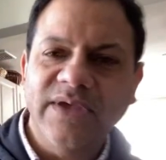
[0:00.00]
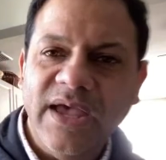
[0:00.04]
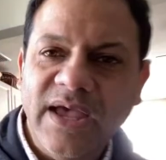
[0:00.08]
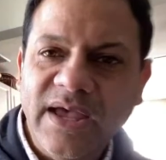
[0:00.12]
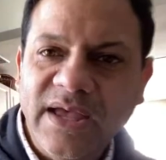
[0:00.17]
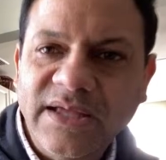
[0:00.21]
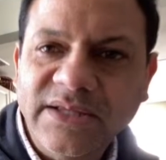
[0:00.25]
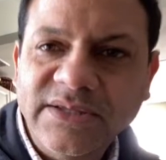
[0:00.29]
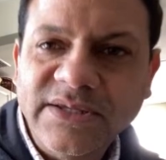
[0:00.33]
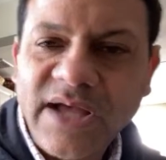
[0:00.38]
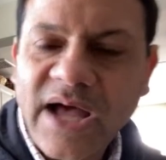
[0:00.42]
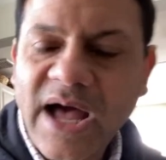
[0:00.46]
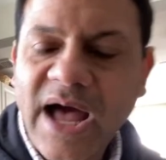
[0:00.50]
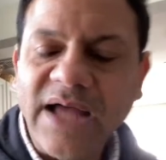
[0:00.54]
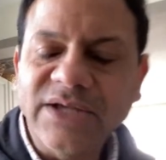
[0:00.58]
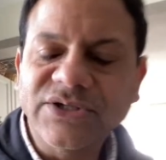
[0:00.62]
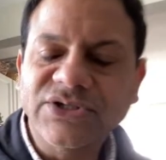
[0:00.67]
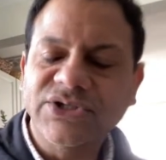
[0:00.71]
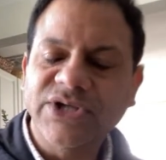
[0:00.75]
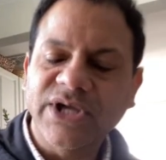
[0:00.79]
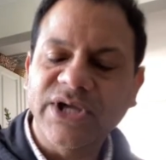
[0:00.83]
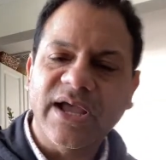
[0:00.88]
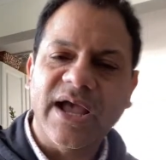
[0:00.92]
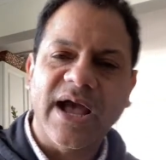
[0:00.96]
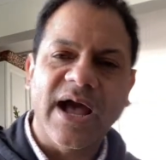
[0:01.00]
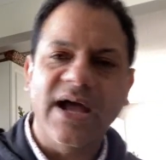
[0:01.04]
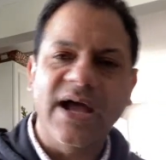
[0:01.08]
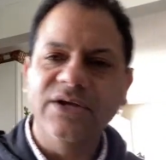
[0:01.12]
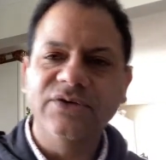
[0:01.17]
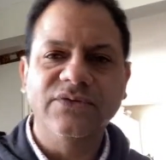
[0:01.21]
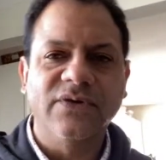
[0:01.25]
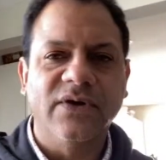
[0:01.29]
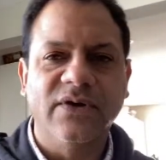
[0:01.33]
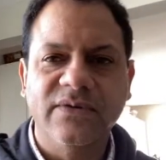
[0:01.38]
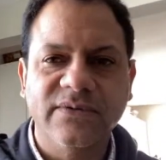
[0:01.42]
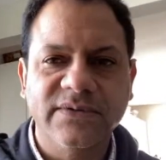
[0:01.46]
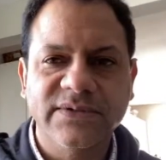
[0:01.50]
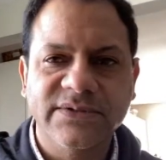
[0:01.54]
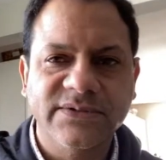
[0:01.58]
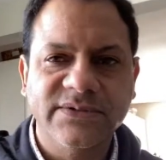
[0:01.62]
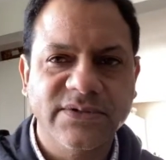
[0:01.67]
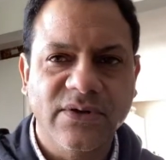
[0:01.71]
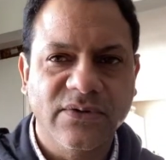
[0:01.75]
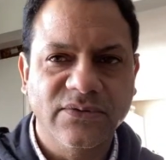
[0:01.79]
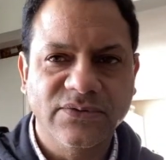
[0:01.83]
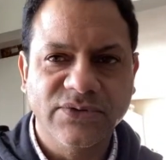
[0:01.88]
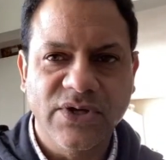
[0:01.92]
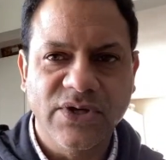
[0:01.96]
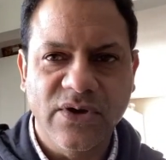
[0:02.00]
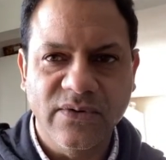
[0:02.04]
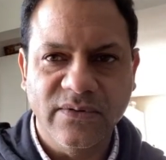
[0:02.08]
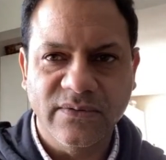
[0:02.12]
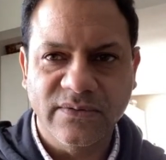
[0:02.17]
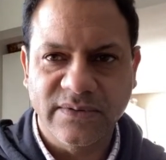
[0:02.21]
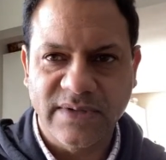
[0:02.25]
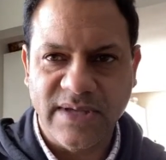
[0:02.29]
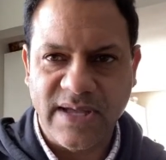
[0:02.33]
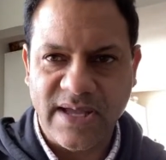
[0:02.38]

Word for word: Yeah, the Schick Hydro is no joke,